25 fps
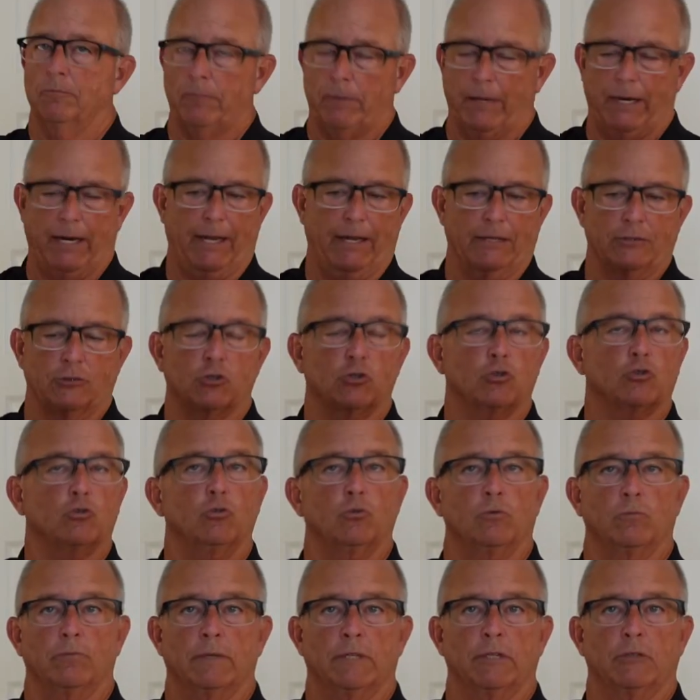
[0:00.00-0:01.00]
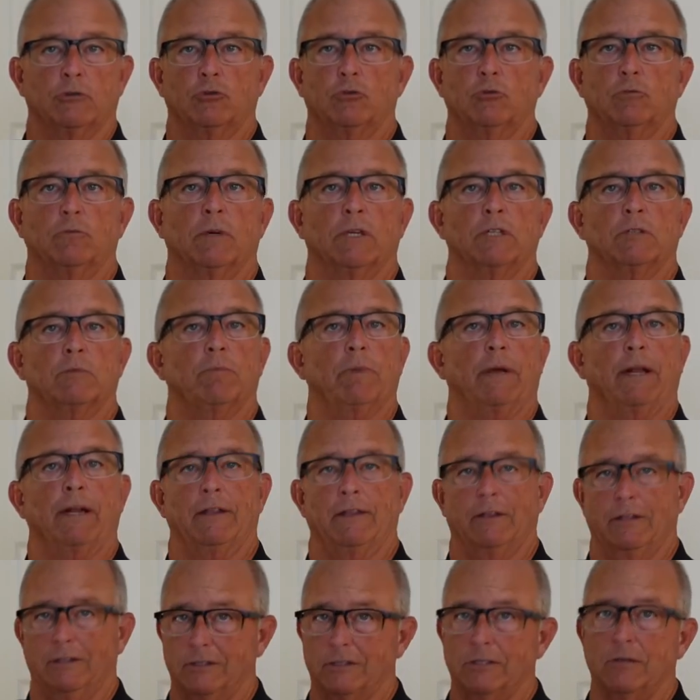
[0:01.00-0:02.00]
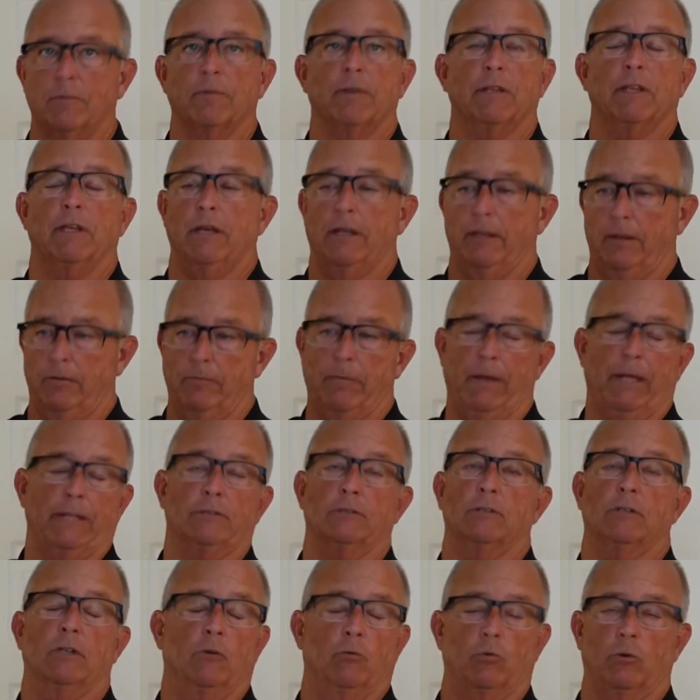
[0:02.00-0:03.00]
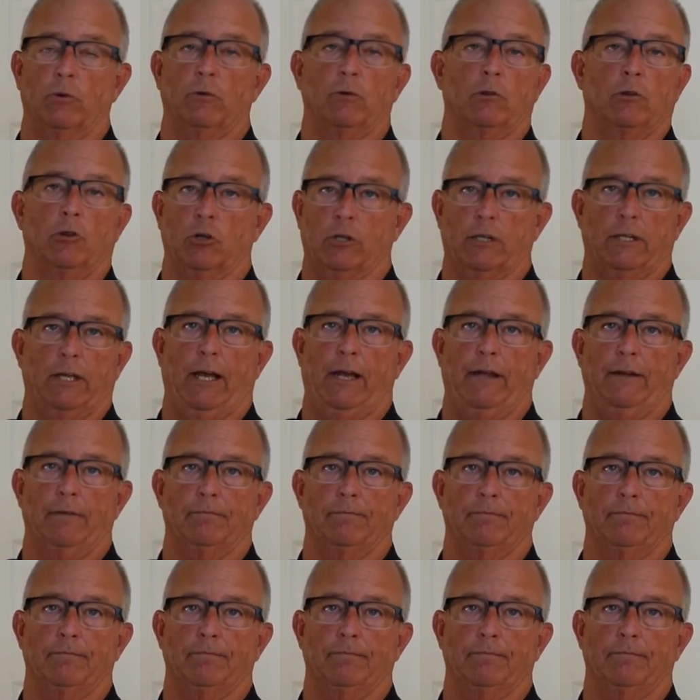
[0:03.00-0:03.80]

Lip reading: but I assume it'll do much better than some of the other beds that we looked at.